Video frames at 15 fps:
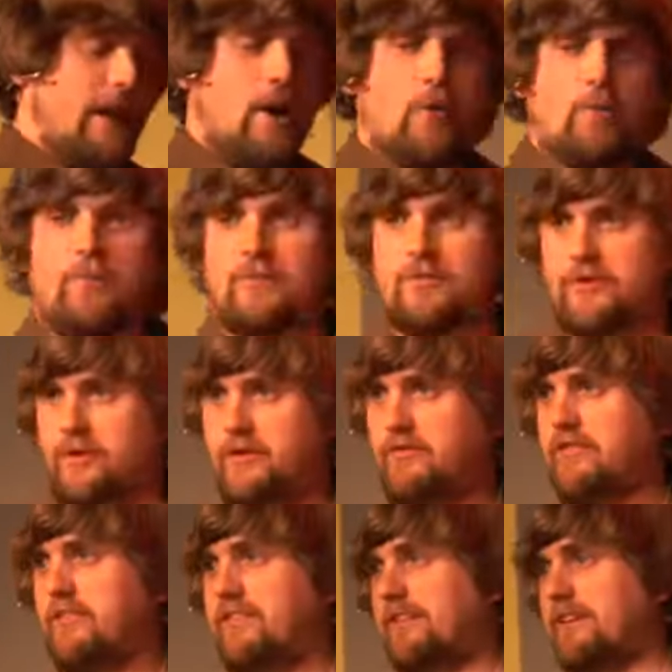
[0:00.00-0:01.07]
help sort of
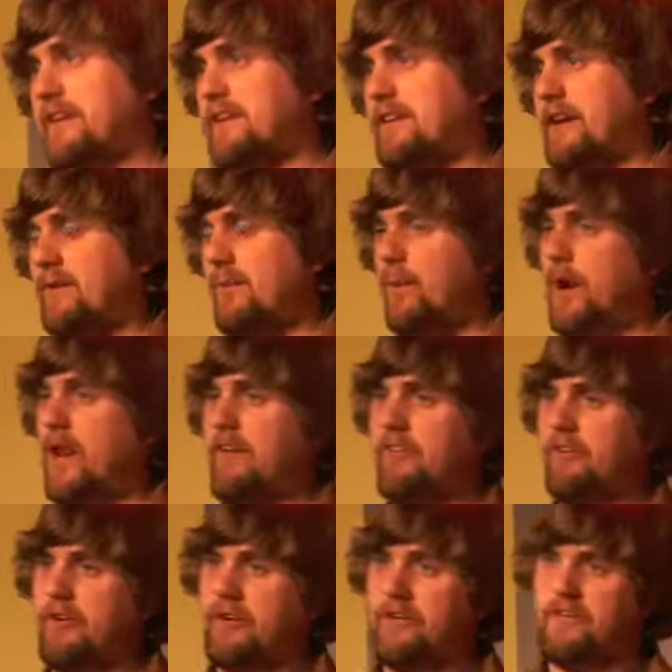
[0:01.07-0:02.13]
facilitate
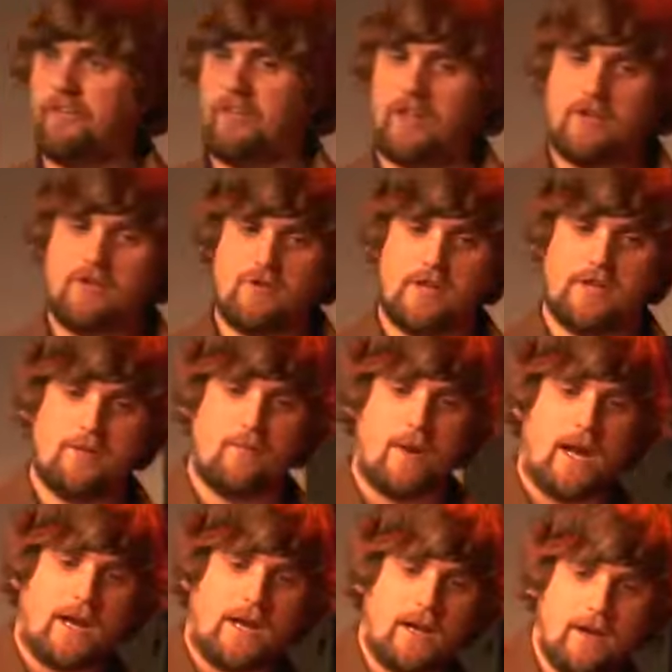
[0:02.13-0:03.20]
whatever it is that you need to
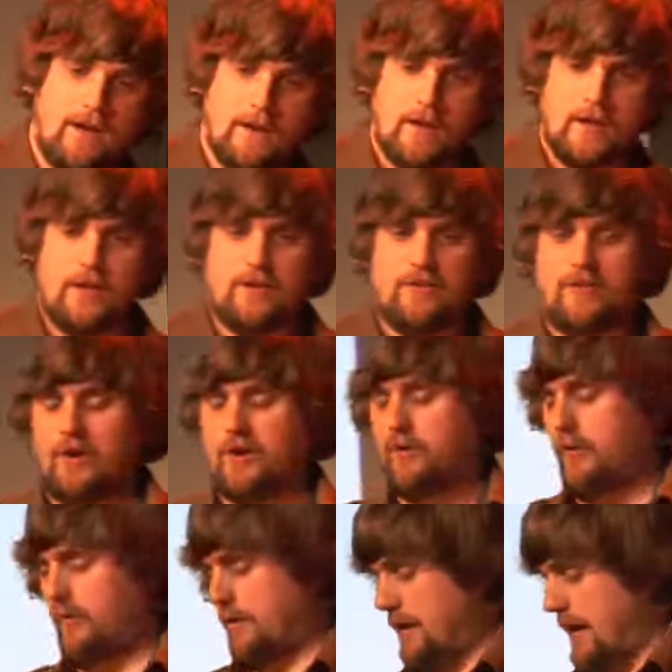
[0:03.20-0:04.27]
make. So